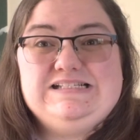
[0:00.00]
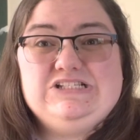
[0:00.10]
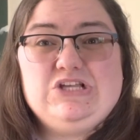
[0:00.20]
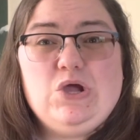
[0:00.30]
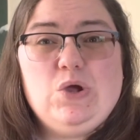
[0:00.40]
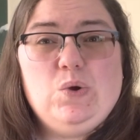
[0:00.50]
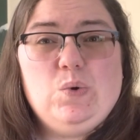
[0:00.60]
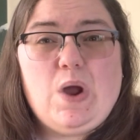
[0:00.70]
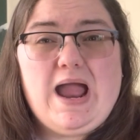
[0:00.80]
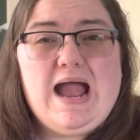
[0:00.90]

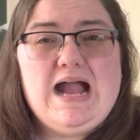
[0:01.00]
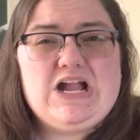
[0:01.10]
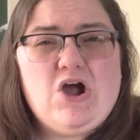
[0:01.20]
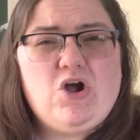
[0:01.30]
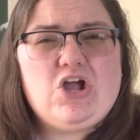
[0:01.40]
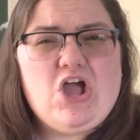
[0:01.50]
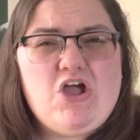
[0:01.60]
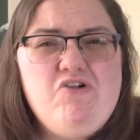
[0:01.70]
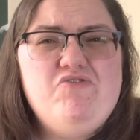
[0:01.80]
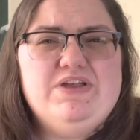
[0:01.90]
So I got
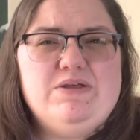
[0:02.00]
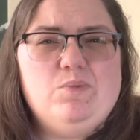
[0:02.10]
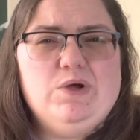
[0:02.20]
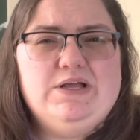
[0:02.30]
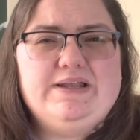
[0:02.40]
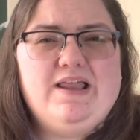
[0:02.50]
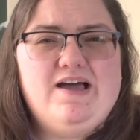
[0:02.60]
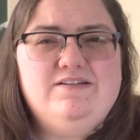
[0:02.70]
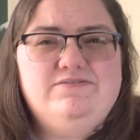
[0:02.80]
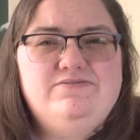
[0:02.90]
COVID at Word
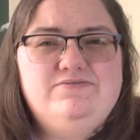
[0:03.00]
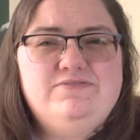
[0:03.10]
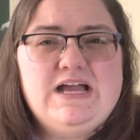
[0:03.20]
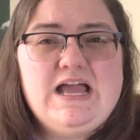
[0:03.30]
Life,